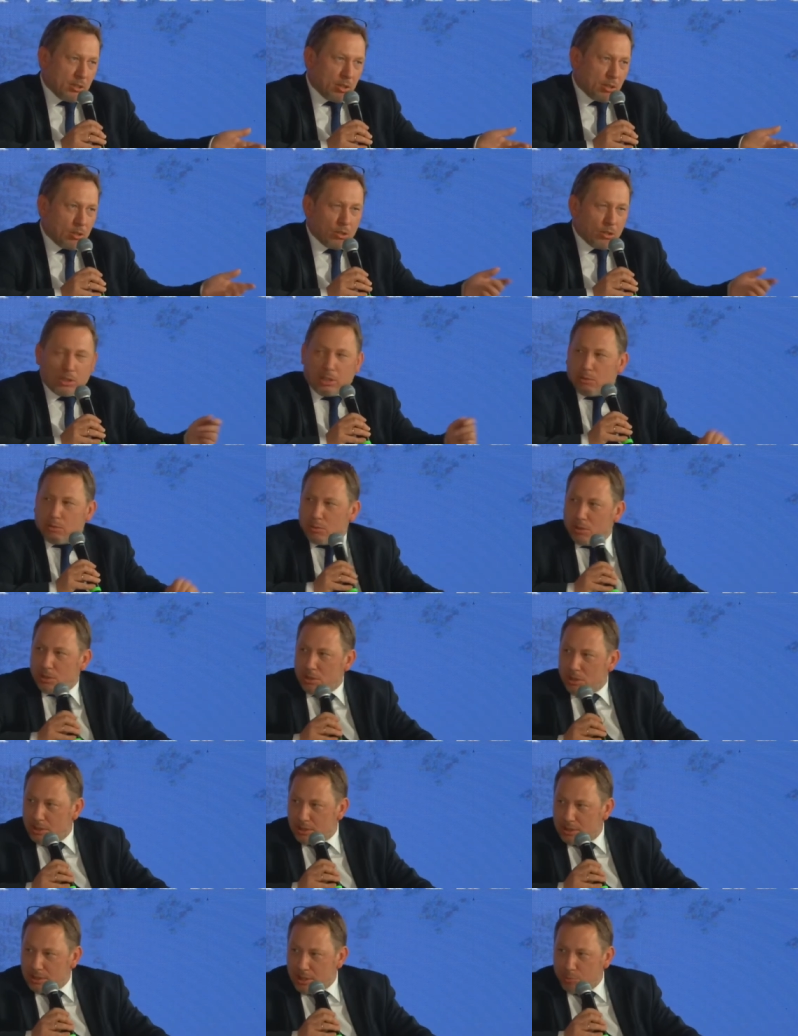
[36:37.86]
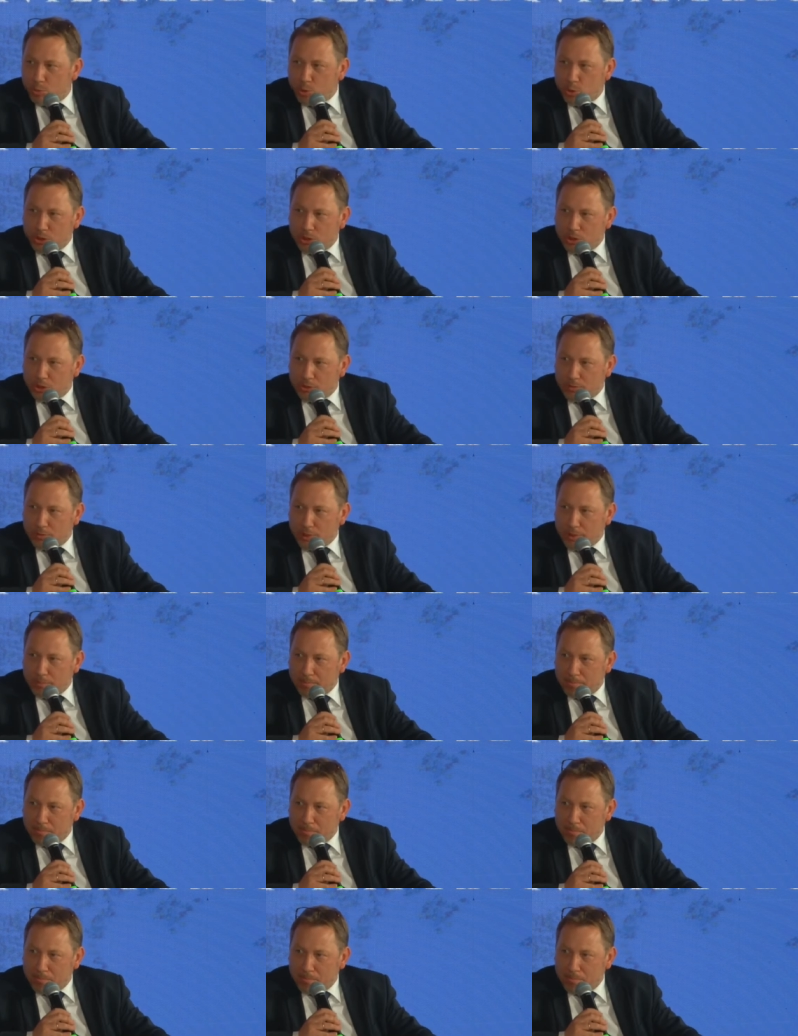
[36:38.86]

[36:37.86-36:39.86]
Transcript: Because the Western world has not been,